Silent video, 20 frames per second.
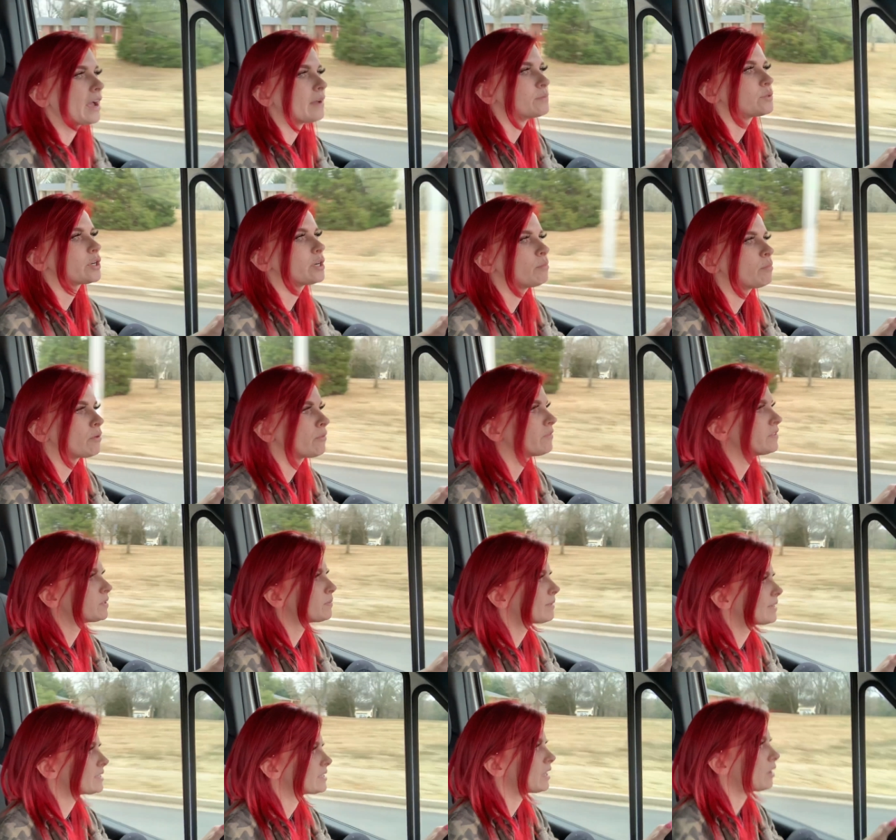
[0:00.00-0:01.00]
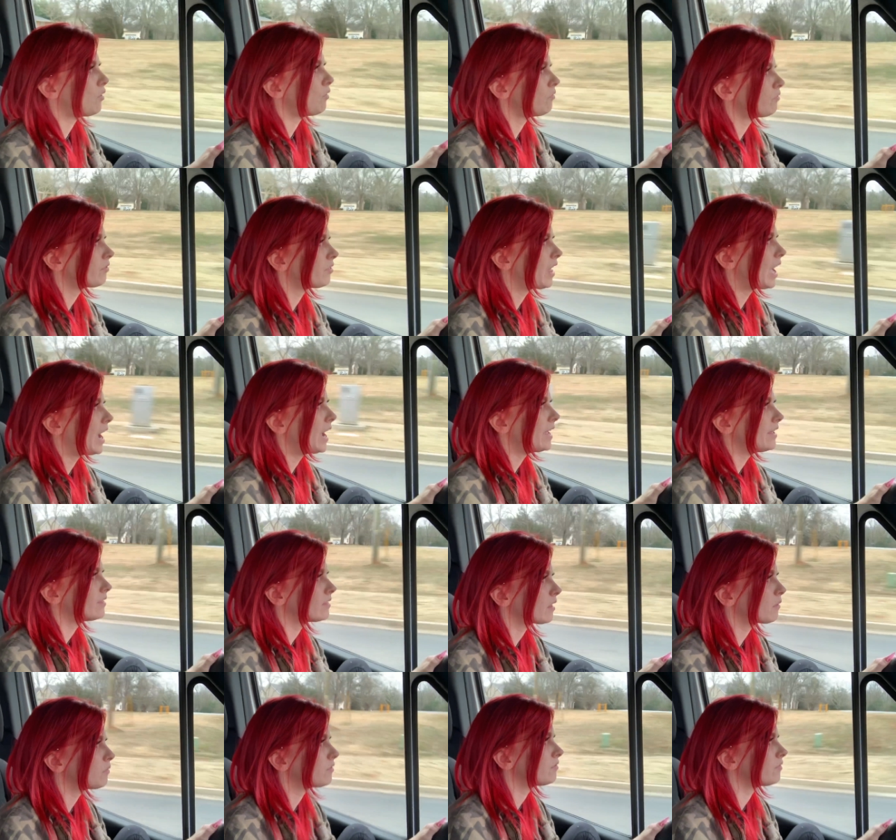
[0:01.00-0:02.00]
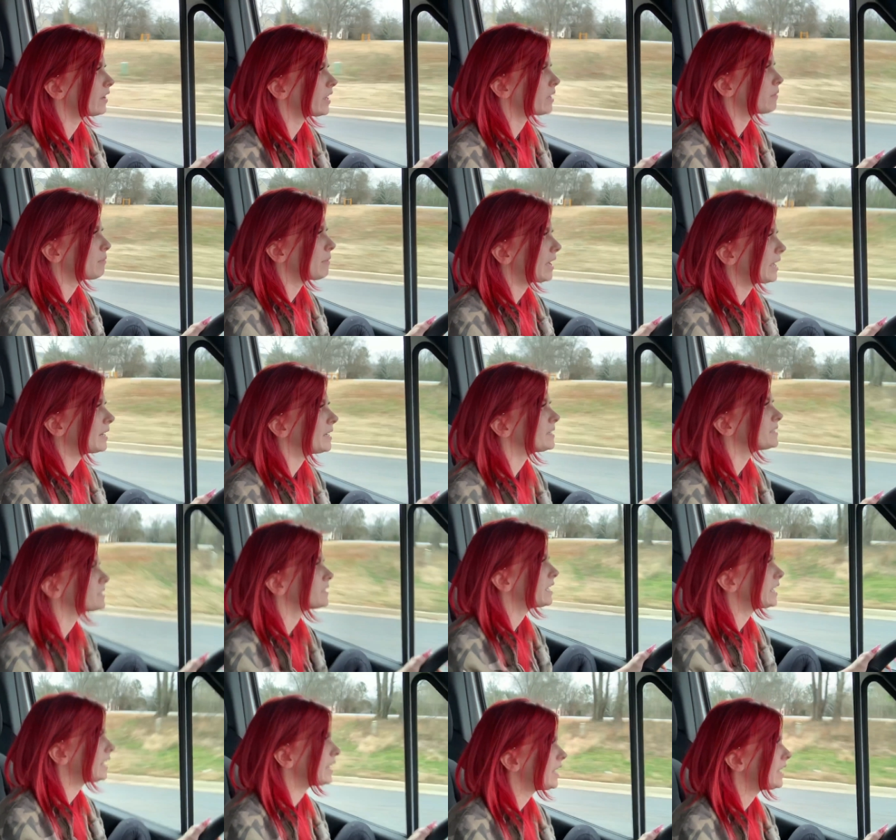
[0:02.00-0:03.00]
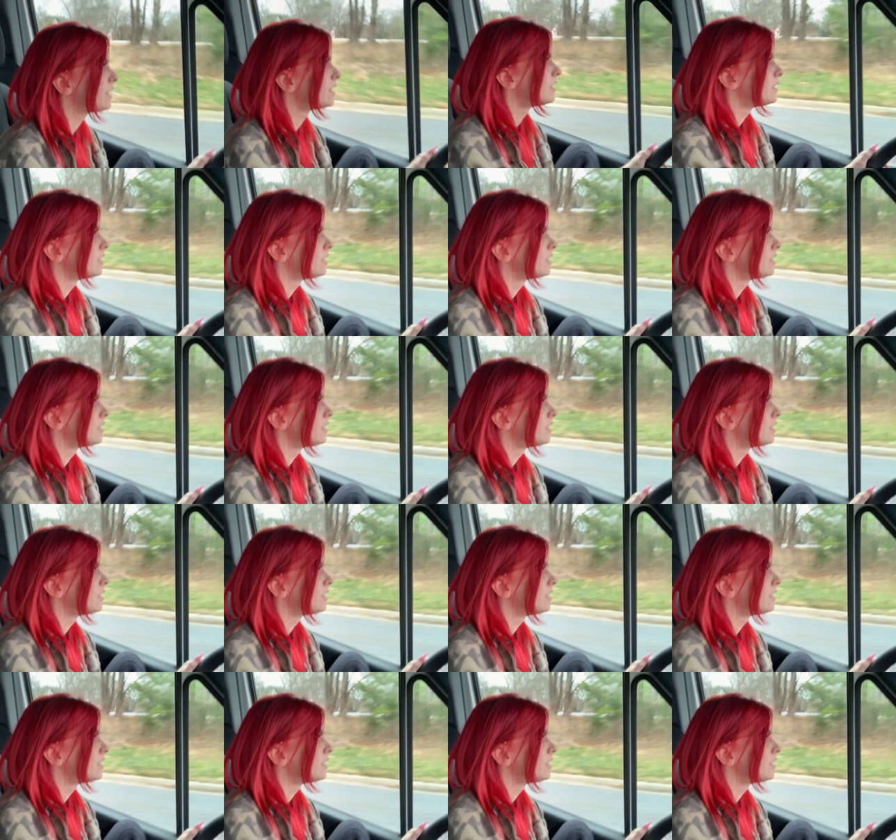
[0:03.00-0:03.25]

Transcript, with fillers: I'm trying to prove it to myself that I'm a fucking badass lady.